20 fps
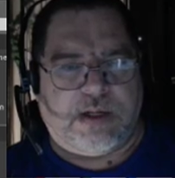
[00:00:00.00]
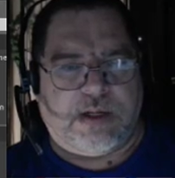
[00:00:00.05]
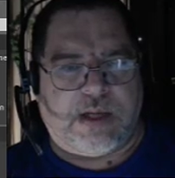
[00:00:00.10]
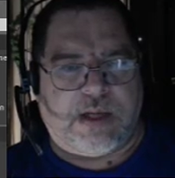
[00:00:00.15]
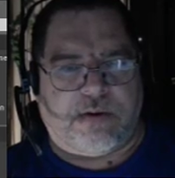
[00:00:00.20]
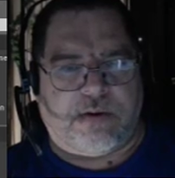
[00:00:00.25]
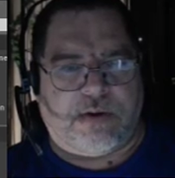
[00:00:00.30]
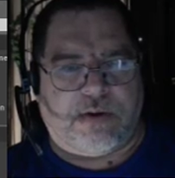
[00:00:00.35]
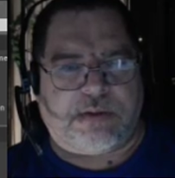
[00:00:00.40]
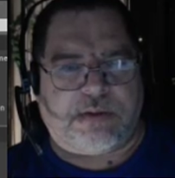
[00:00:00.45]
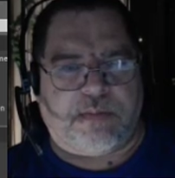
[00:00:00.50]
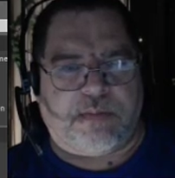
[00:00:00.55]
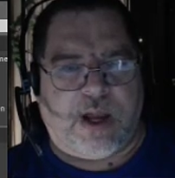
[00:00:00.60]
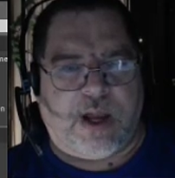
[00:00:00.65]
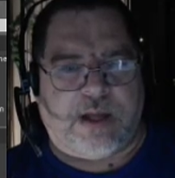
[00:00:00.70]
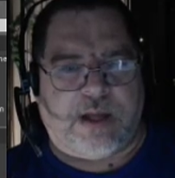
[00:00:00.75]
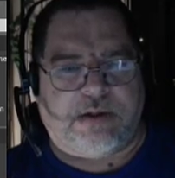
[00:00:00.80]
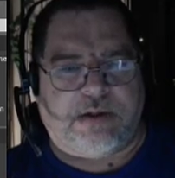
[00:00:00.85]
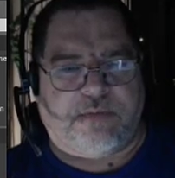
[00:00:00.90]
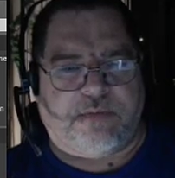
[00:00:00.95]
Now there is some
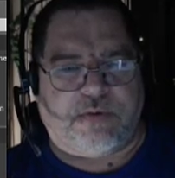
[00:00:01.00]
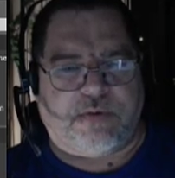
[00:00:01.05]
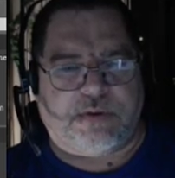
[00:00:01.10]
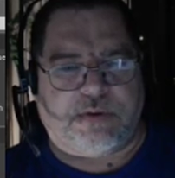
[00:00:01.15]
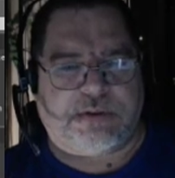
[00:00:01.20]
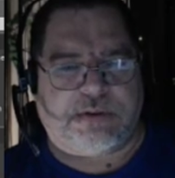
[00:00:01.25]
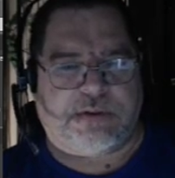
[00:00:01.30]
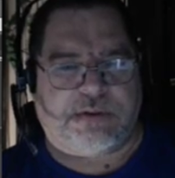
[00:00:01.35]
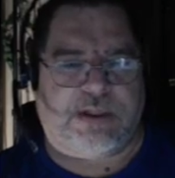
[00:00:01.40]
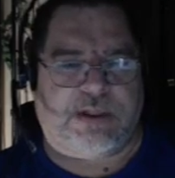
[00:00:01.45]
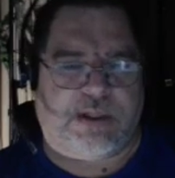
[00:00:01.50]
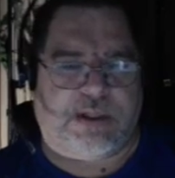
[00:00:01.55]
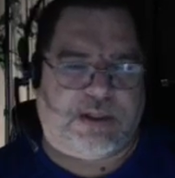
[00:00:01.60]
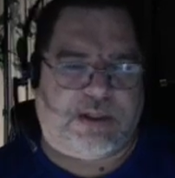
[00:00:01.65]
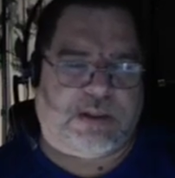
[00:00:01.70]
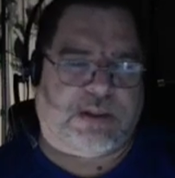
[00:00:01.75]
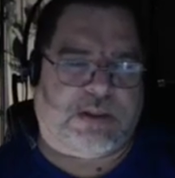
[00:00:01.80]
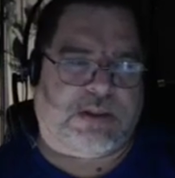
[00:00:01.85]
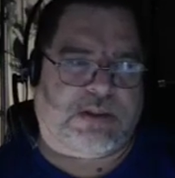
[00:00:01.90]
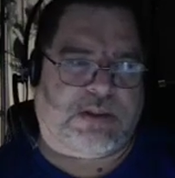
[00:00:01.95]
height difference,
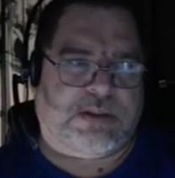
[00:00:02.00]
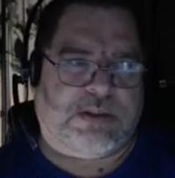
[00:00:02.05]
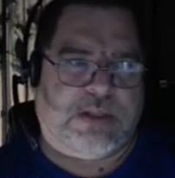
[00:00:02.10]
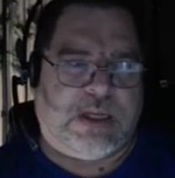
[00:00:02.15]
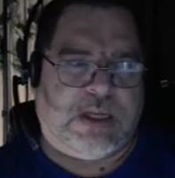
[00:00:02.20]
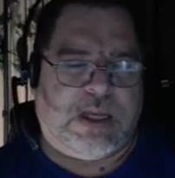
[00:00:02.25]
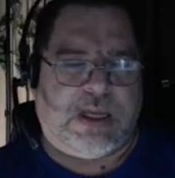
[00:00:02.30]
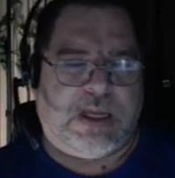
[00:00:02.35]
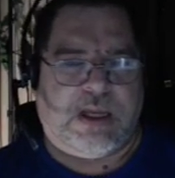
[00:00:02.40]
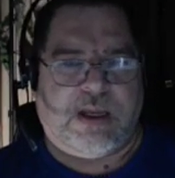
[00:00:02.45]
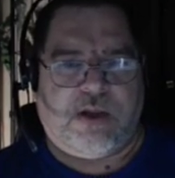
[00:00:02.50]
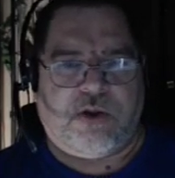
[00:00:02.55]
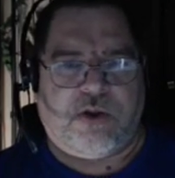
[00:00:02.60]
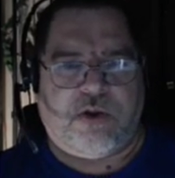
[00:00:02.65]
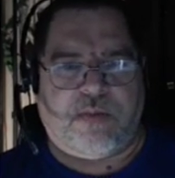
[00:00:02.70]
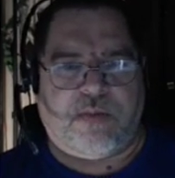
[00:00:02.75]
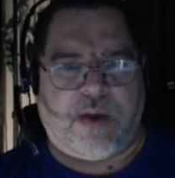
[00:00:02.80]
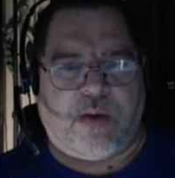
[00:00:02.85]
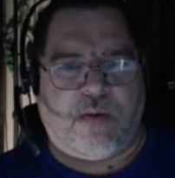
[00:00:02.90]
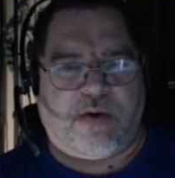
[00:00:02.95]
and
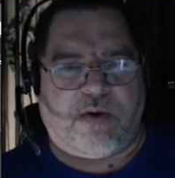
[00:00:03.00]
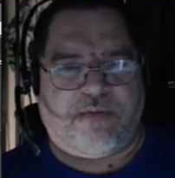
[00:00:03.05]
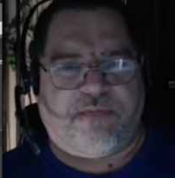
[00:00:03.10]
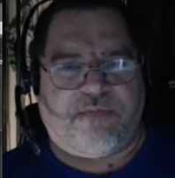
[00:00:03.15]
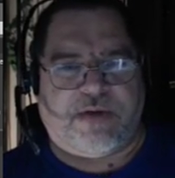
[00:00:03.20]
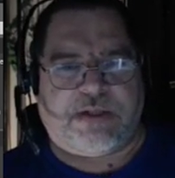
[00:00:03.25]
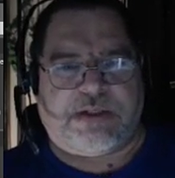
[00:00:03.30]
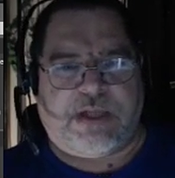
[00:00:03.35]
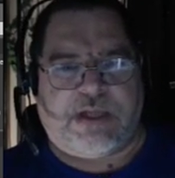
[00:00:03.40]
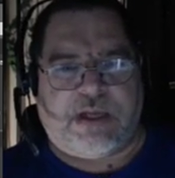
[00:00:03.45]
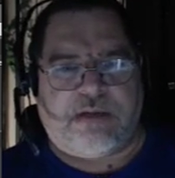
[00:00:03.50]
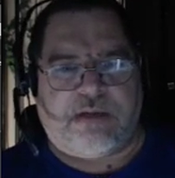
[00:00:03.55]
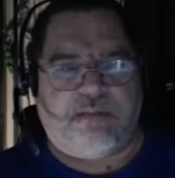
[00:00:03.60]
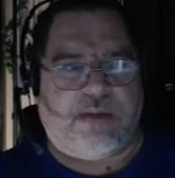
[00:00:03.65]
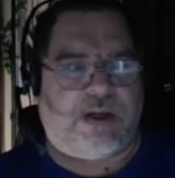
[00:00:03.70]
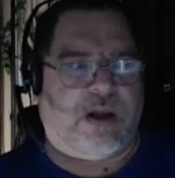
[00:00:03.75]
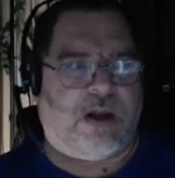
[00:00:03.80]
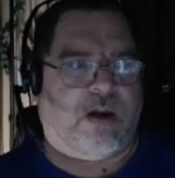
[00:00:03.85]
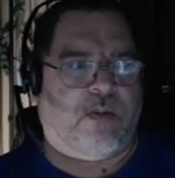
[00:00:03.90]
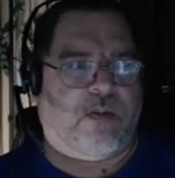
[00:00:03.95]
you may want to fix that,
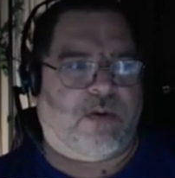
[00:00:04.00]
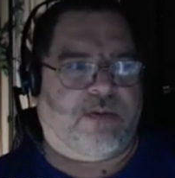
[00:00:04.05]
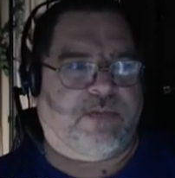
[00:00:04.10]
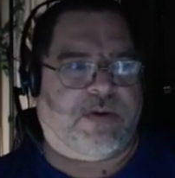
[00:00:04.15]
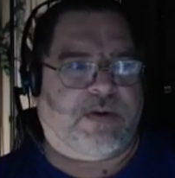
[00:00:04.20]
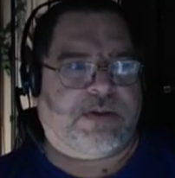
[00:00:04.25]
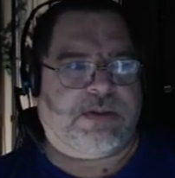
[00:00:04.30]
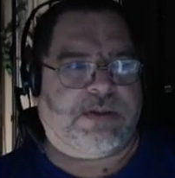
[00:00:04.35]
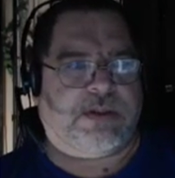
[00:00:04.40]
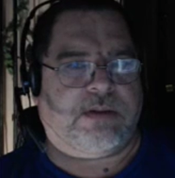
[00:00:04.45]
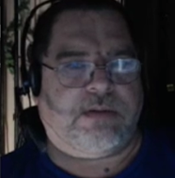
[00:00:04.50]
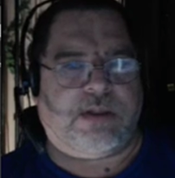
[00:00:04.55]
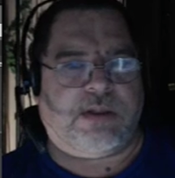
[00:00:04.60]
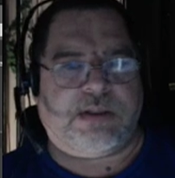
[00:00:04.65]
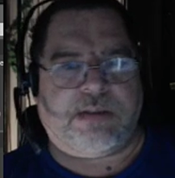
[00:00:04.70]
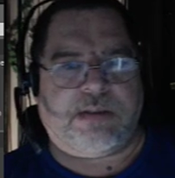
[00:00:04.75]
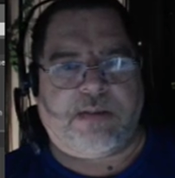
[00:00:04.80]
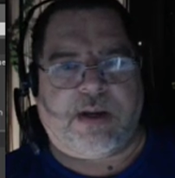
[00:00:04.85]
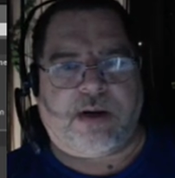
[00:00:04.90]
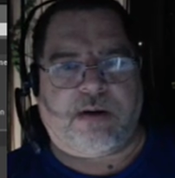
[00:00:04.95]
may not want to fix it,
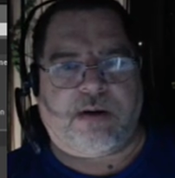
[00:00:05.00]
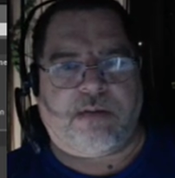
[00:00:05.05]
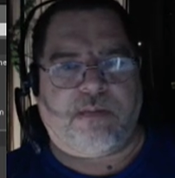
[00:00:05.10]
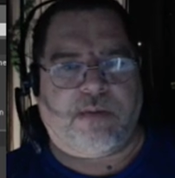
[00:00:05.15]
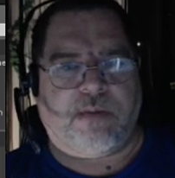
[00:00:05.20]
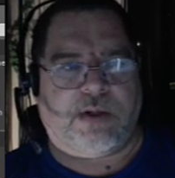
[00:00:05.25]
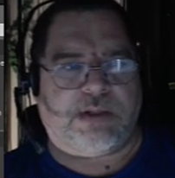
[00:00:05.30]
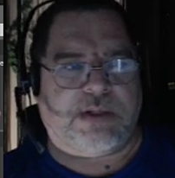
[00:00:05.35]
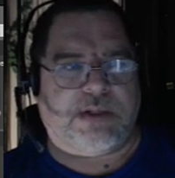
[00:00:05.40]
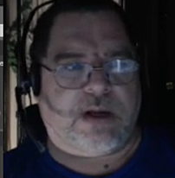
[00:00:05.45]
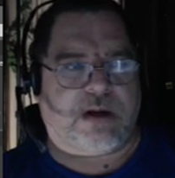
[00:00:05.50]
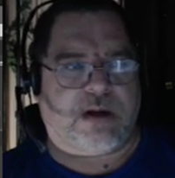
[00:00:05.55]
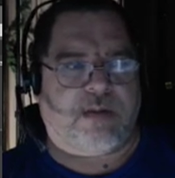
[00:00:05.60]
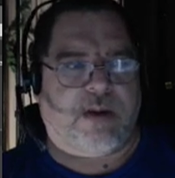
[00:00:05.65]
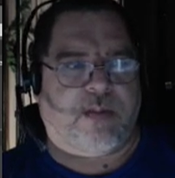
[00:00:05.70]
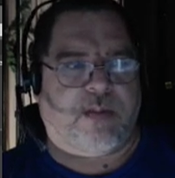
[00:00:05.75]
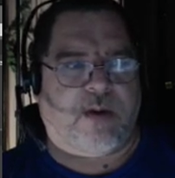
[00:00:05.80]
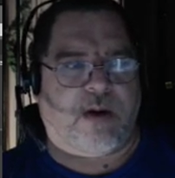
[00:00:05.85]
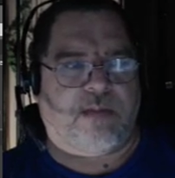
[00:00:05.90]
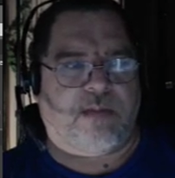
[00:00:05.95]
doesn't matter. It's not going to be
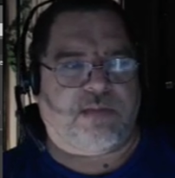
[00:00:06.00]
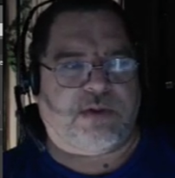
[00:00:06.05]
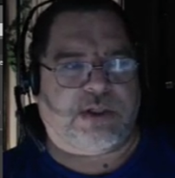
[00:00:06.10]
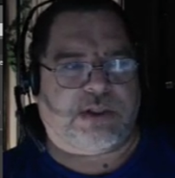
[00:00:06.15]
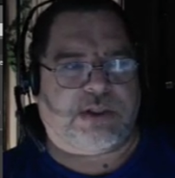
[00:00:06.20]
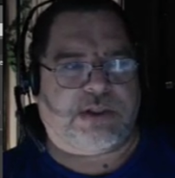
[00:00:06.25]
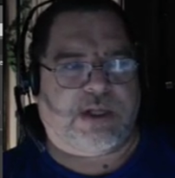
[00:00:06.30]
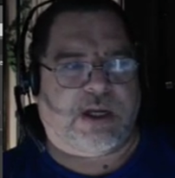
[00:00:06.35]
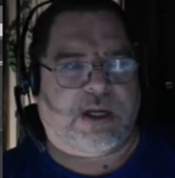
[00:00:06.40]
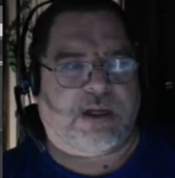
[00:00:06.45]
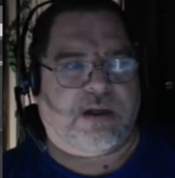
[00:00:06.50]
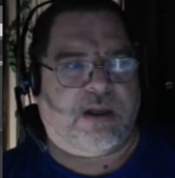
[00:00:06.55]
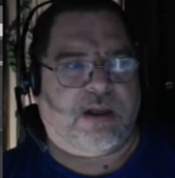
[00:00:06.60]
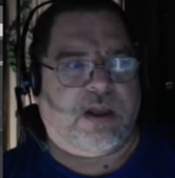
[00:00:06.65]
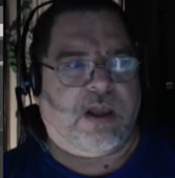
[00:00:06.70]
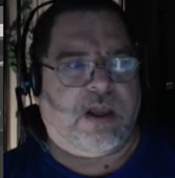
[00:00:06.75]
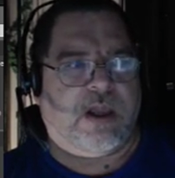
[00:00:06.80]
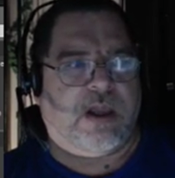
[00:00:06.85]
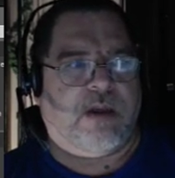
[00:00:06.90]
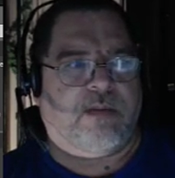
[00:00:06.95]
a problem just yet,
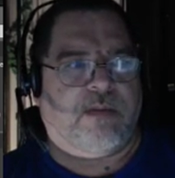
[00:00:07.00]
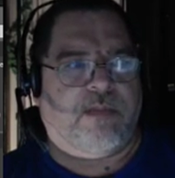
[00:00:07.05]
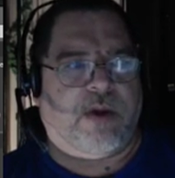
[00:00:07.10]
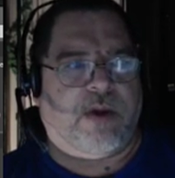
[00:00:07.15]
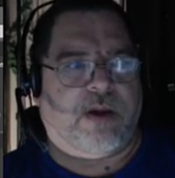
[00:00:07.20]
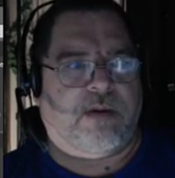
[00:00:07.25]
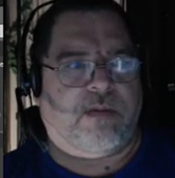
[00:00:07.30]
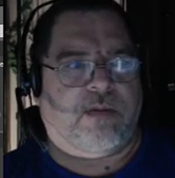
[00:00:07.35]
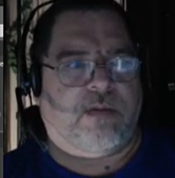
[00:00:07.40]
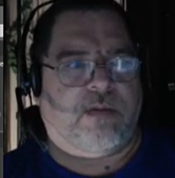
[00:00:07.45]
but